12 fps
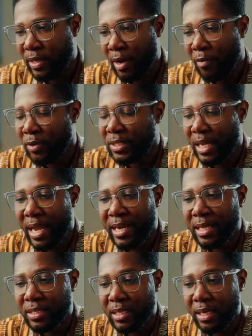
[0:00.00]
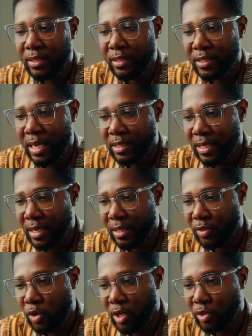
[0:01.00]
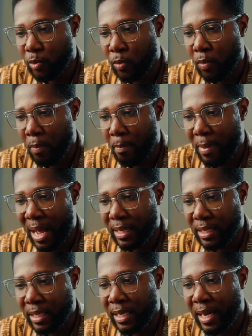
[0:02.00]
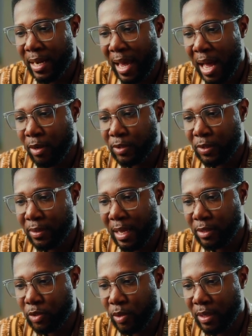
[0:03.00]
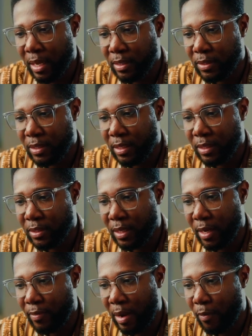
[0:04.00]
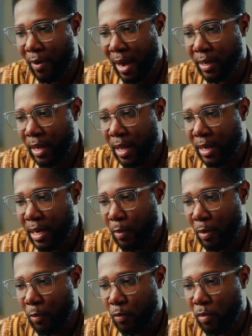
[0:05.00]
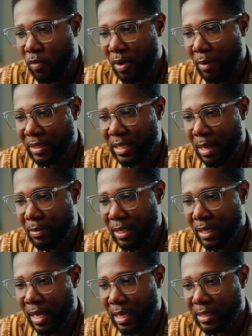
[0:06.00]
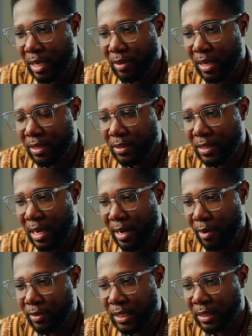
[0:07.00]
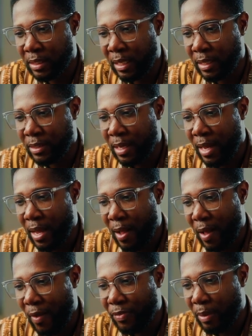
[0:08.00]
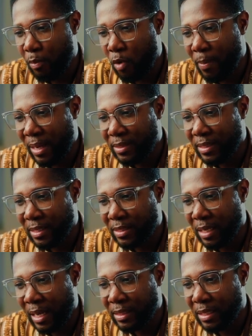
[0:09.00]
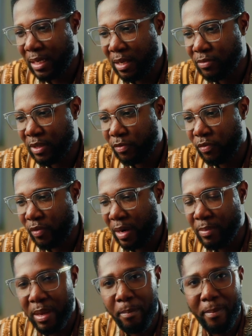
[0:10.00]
there was any slate detected, it's going to mark in and out on that. So you can see this area, right? Now when we move our time indicator, you can see that there is a slate. And the moment the slate leaves the frame, it